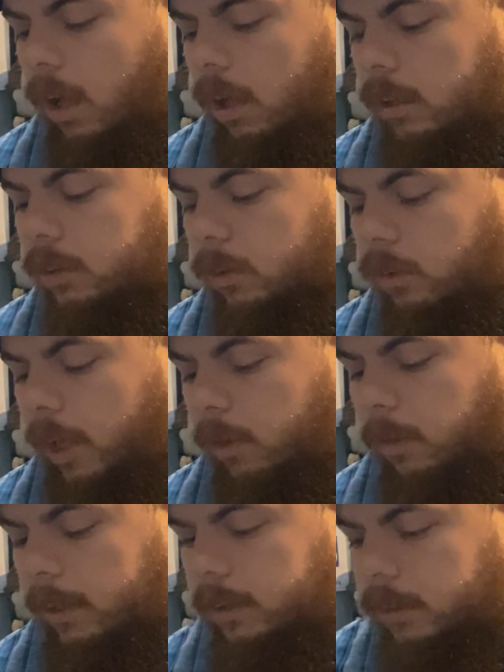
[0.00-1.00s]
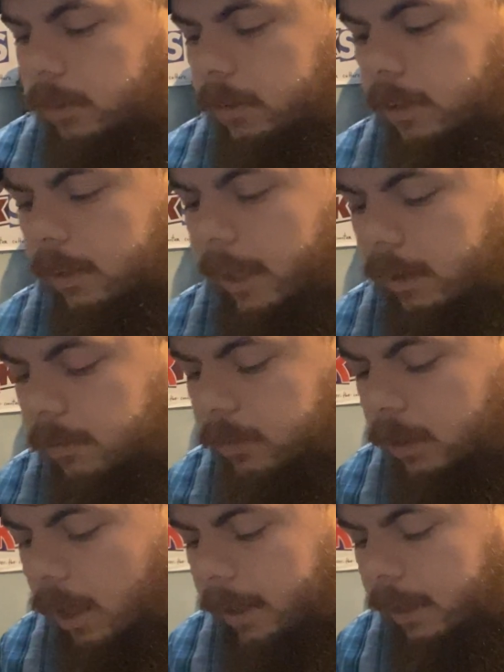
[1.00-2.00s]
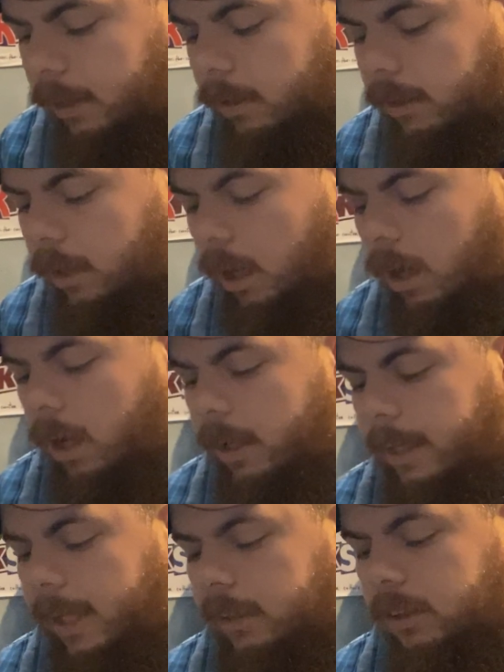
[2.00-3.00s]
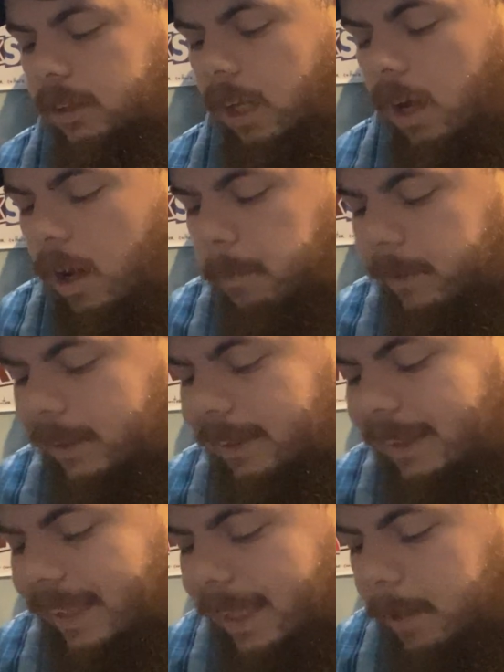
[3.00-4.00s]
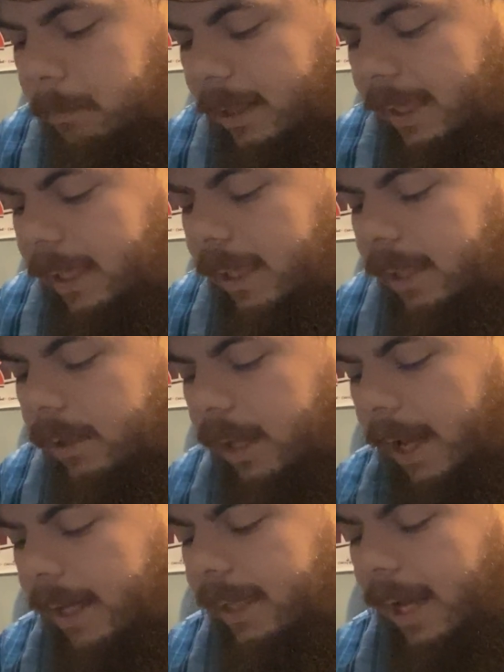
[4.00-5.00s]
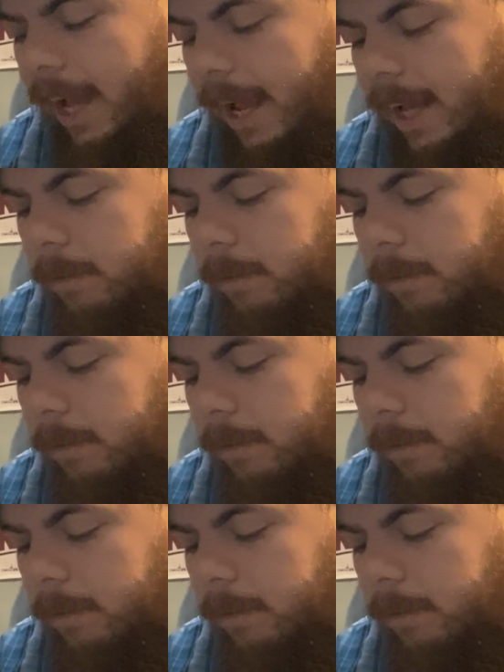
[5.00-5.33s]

So great questions. Thank you, Johnny. Next up is Emily, aka